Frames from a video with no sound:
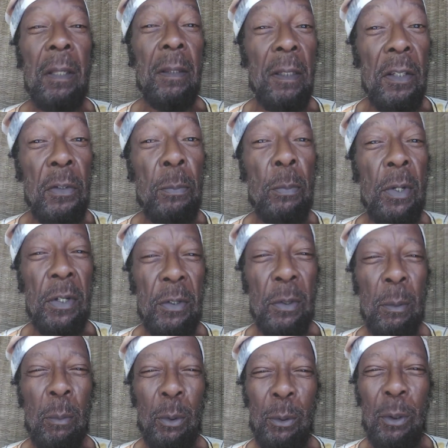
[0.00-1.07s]
this
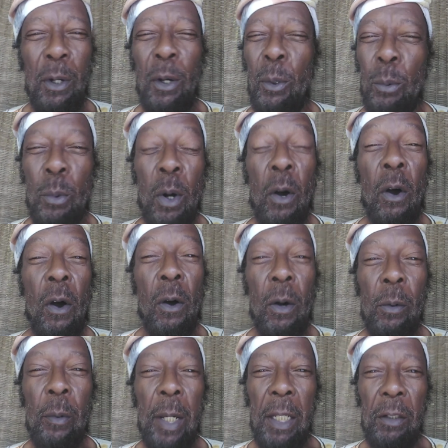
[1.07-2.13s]
principle will
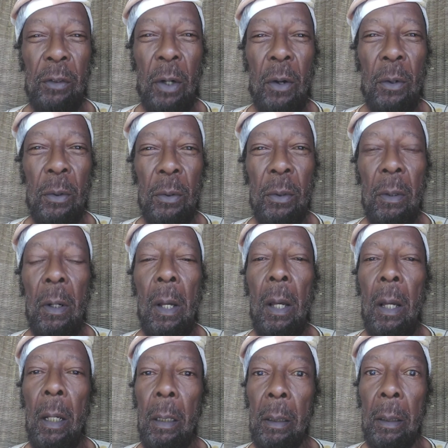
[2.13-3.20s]
always hold
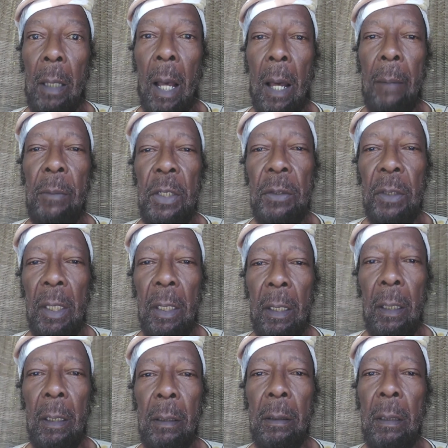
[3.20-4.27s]
garbage
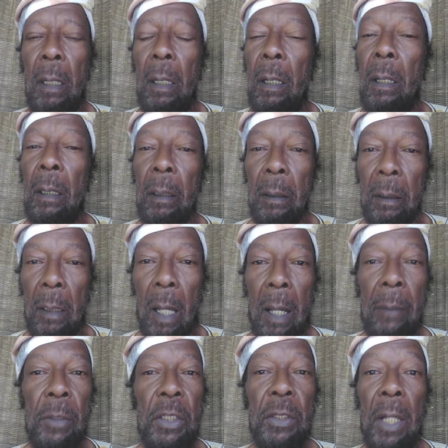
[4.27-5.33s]
in,
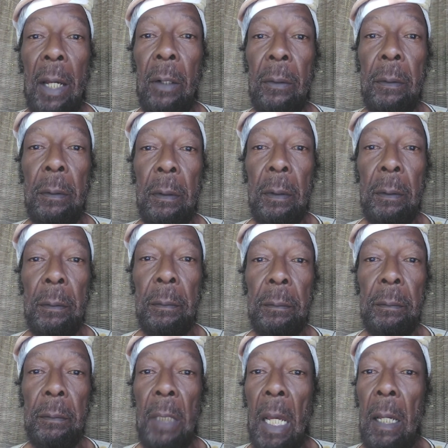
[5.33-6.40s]
garbage out.
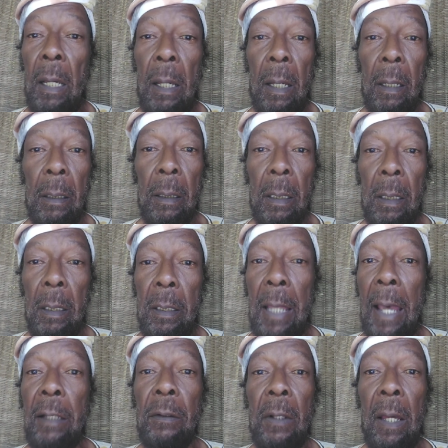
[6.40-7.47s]

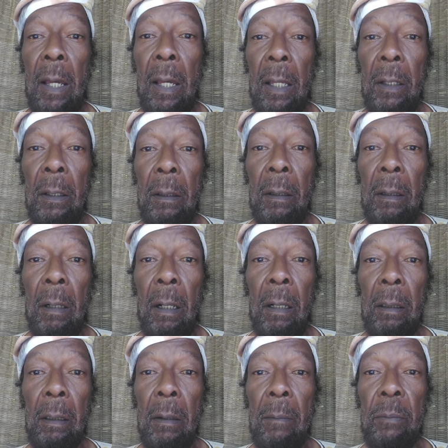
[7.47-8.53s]
That's how
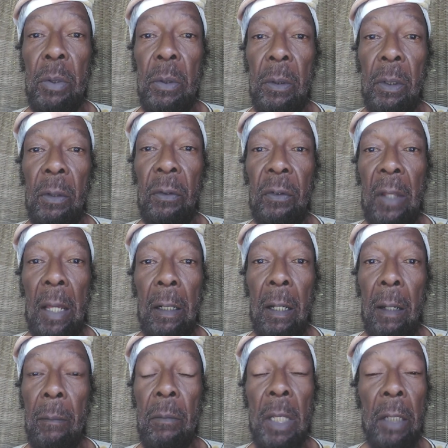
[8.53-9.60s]
a computer's set
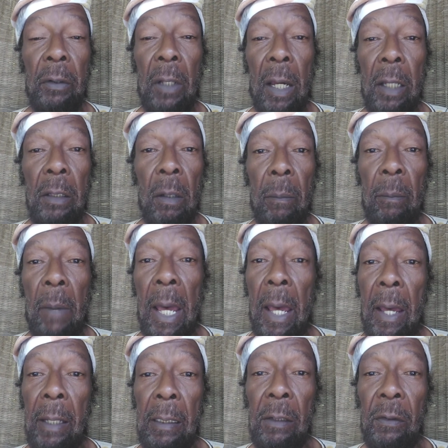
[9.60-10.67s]
up. That's how your
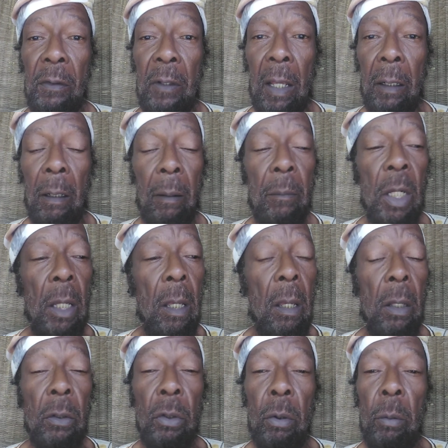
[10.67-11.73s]
mind is set up.
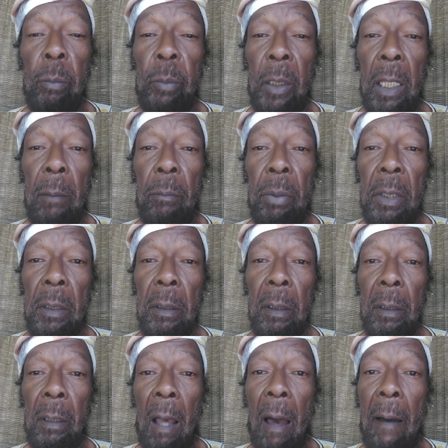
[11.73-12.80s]
You keep
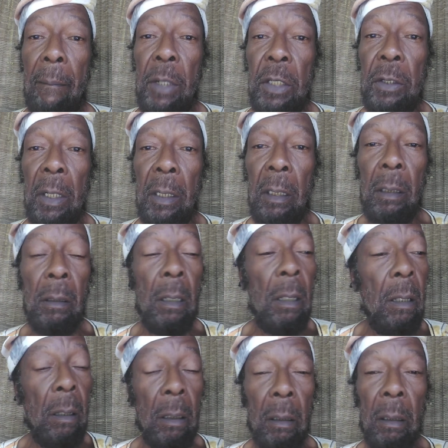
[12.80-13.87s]
putting garbage in it,
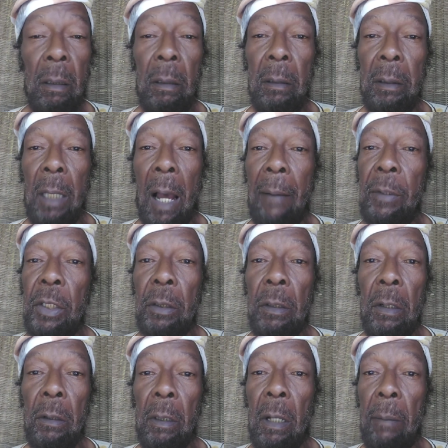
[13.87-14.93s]
garbage
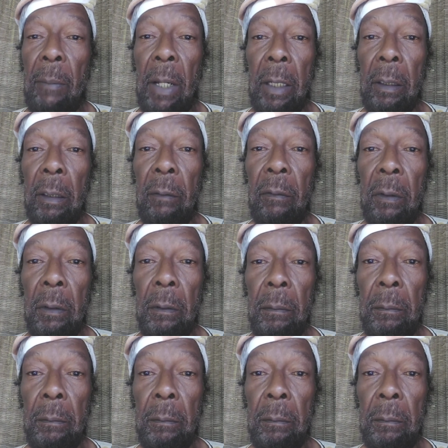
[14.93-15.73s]
gonna come out of it.